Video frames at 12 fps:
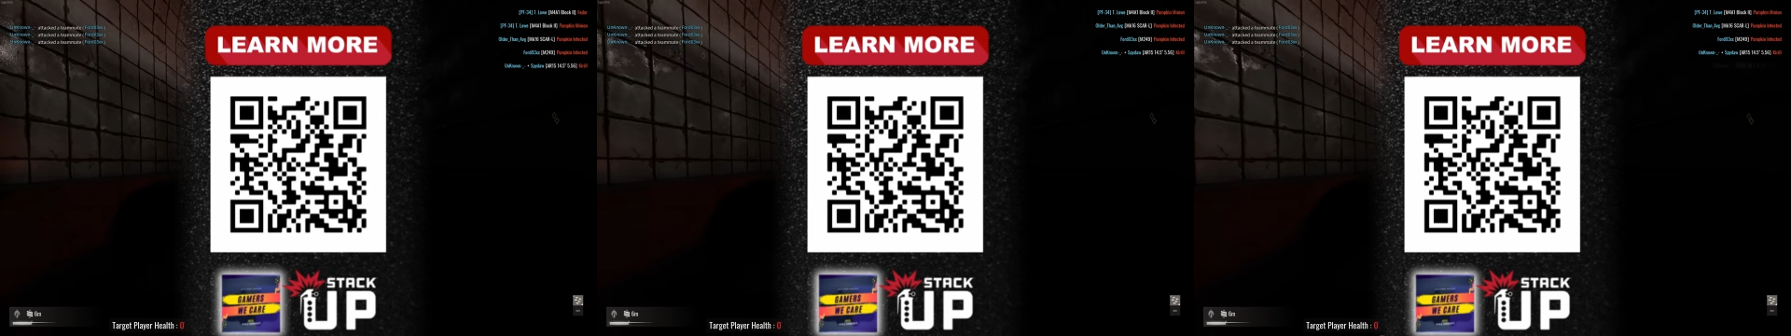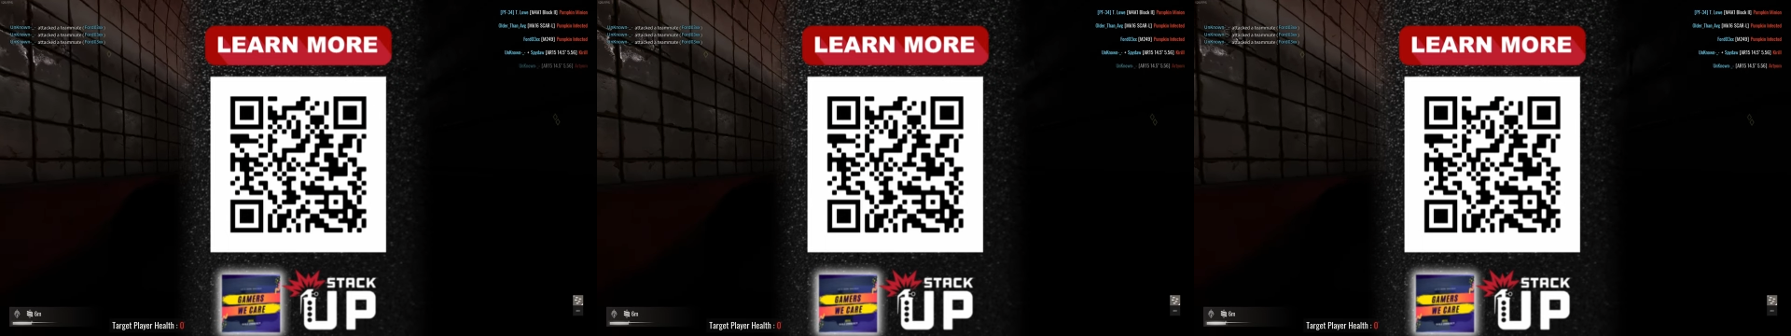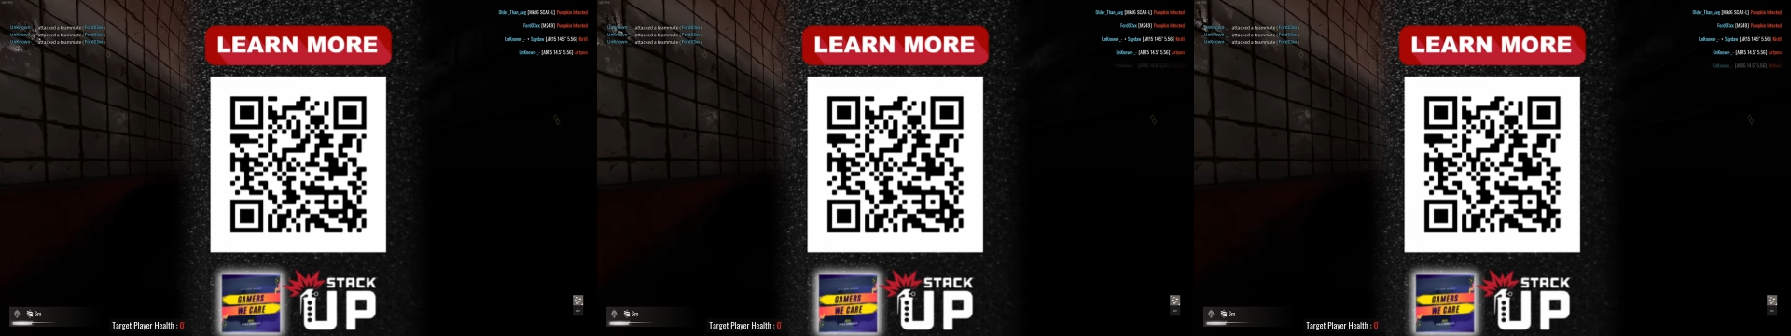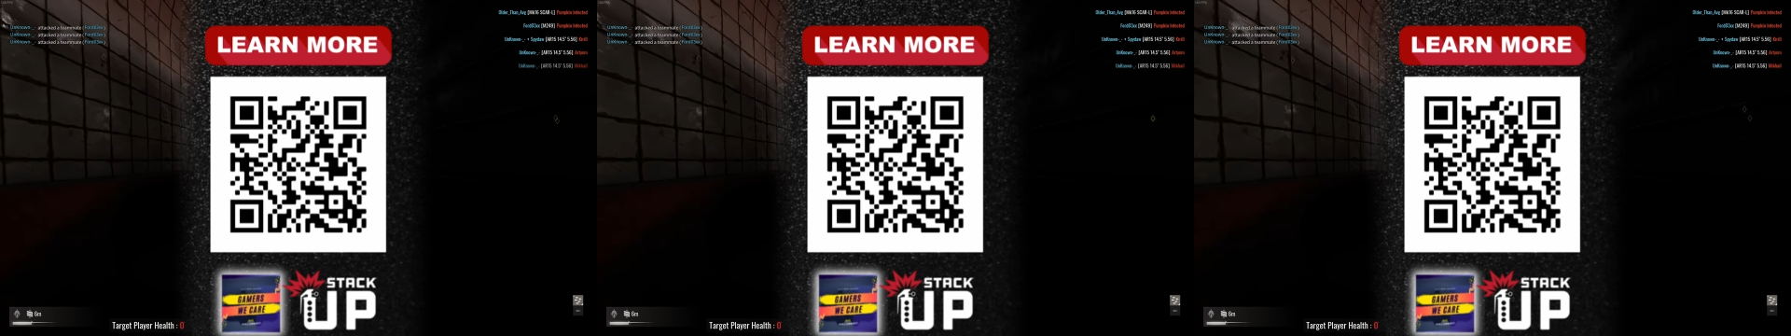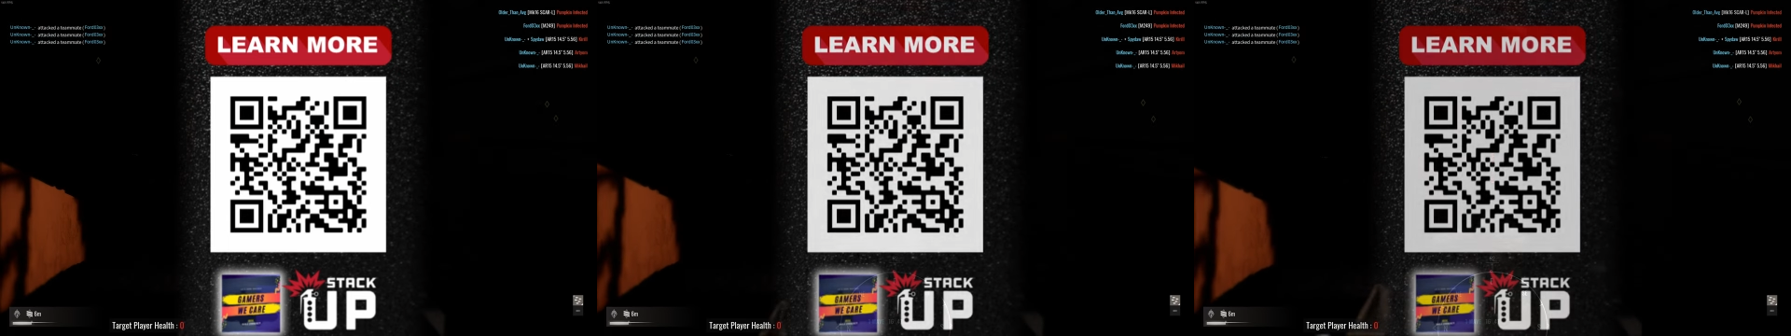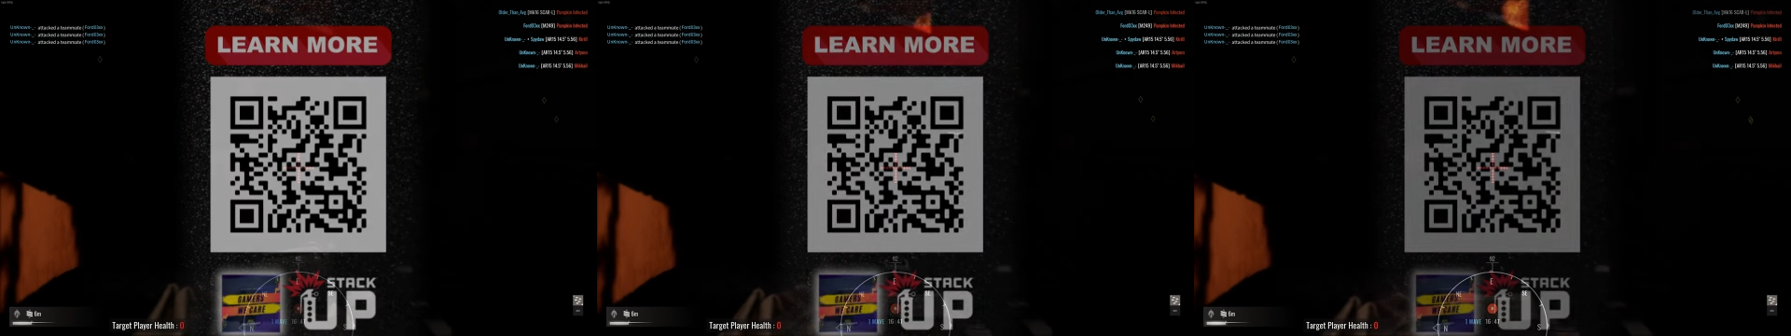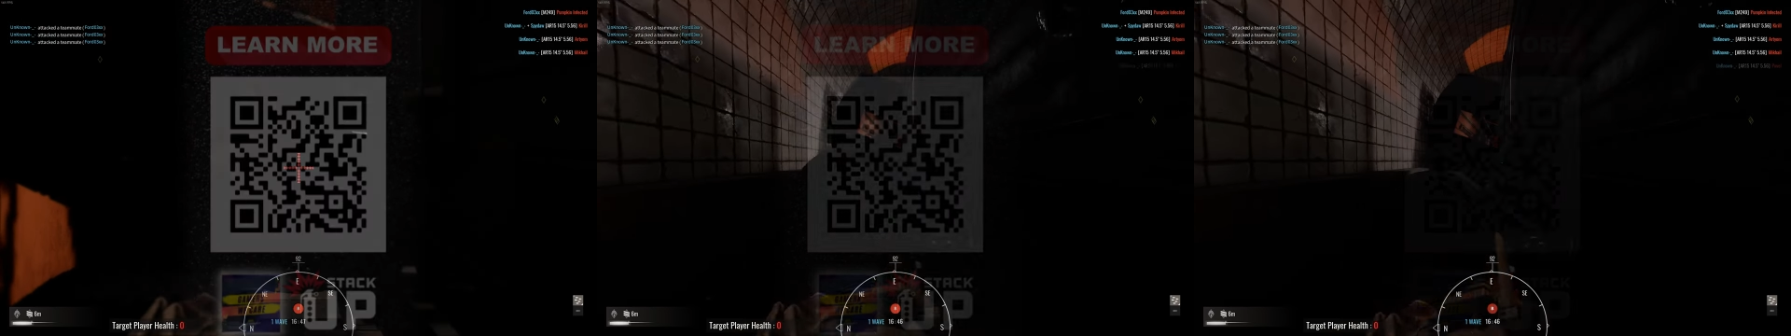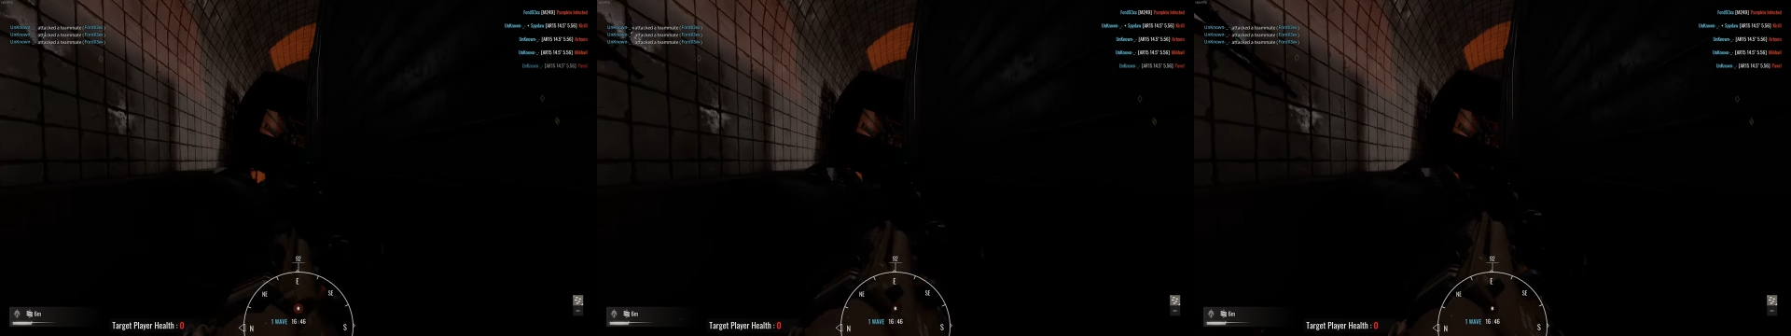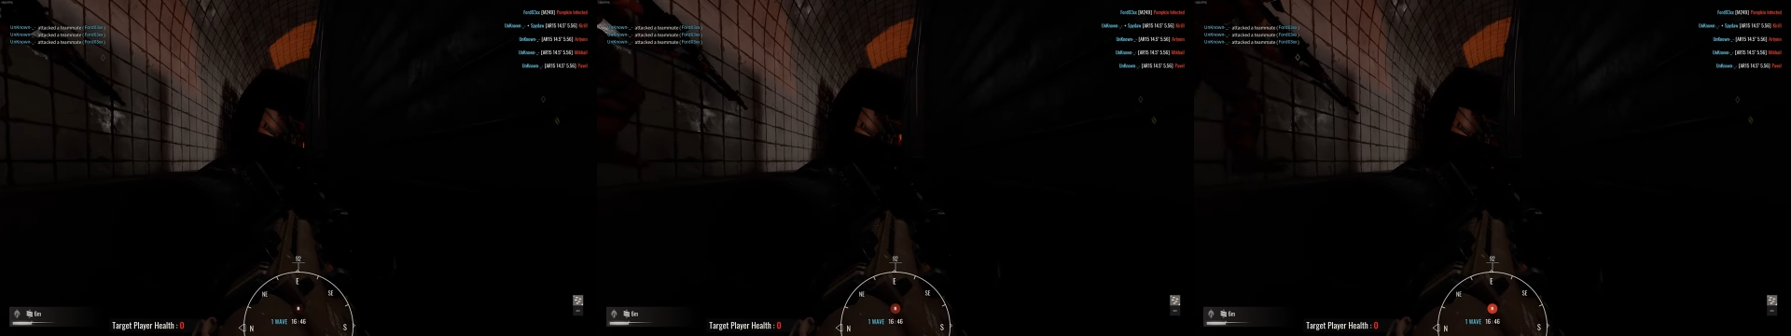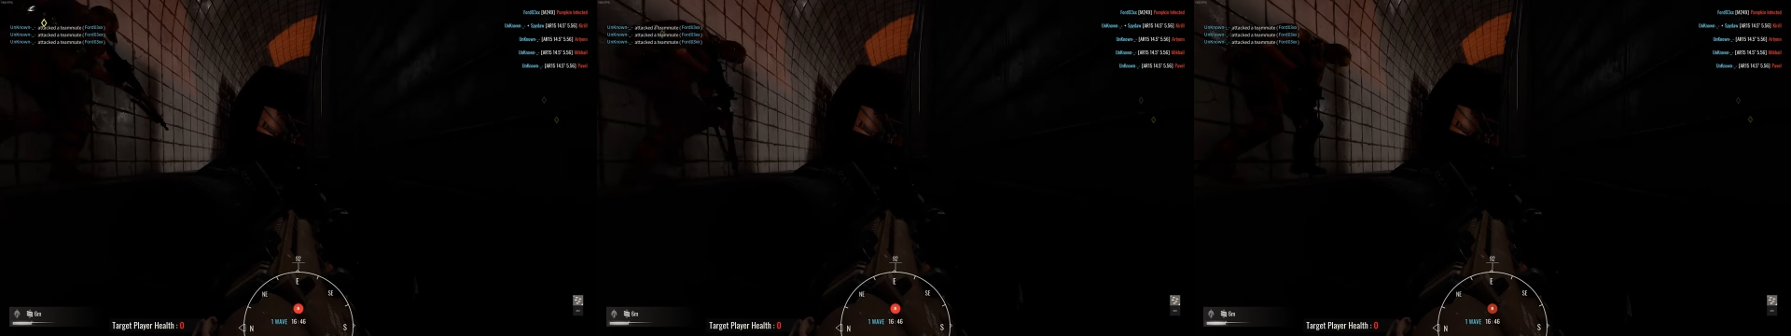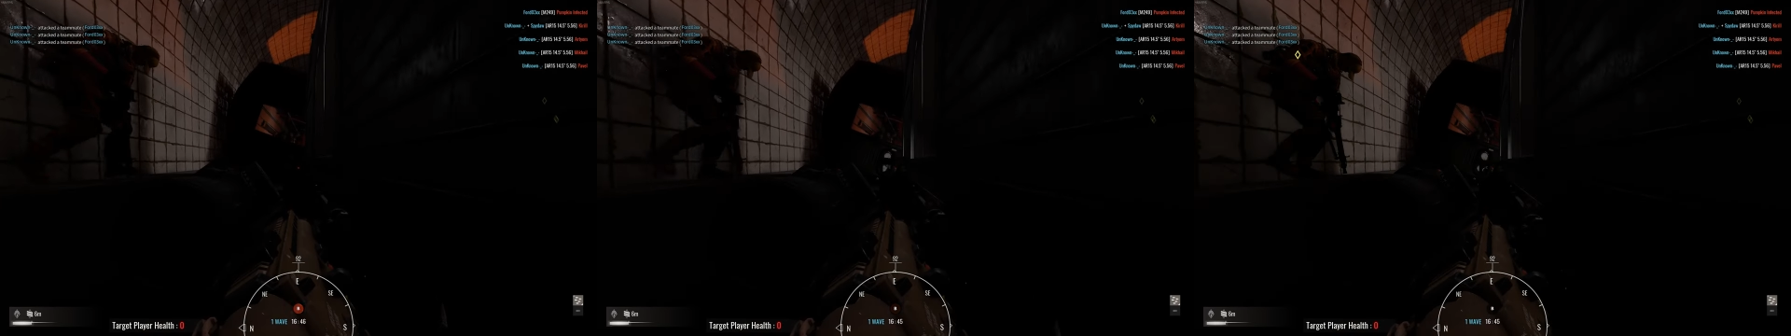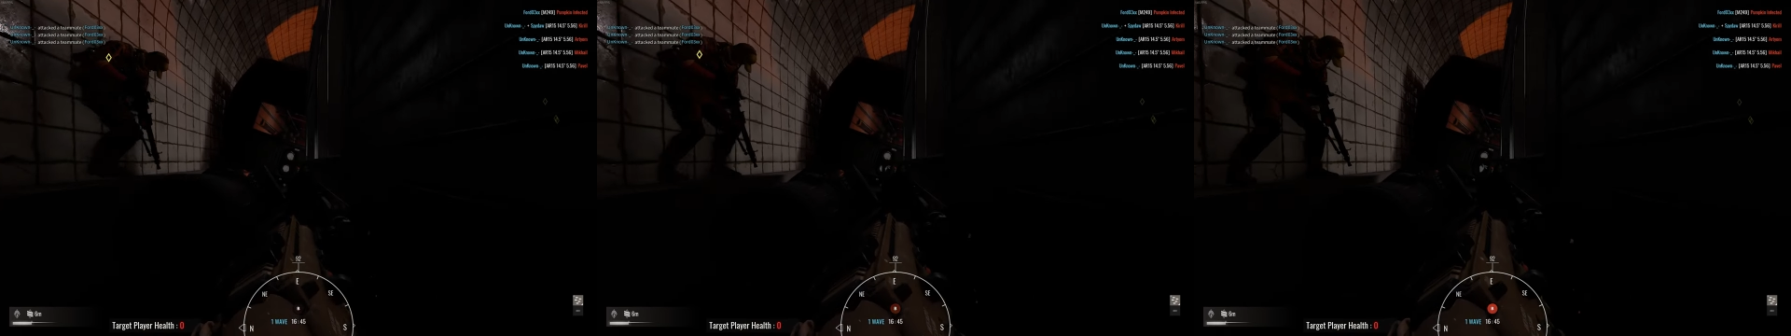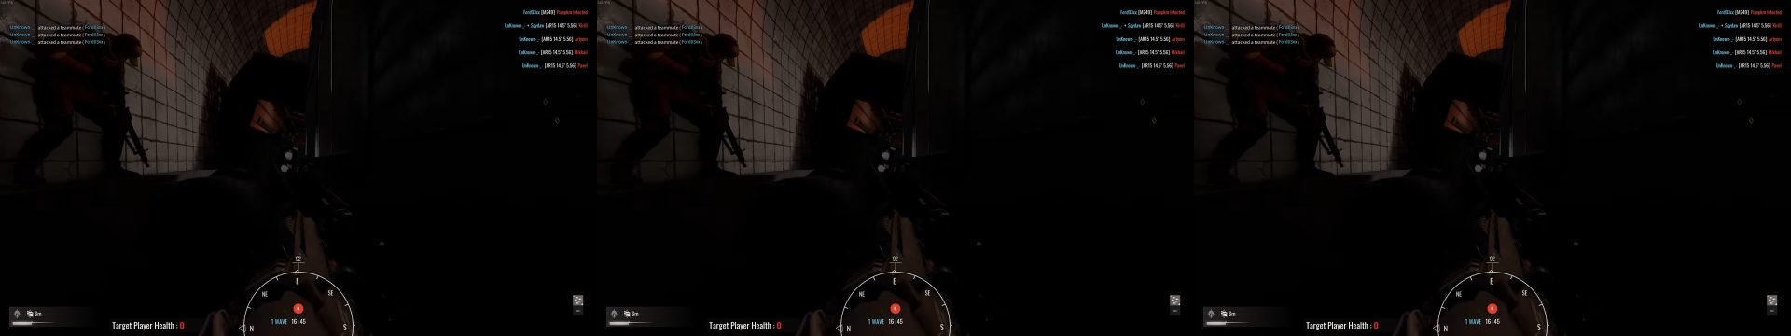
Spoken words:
(no speaker visible)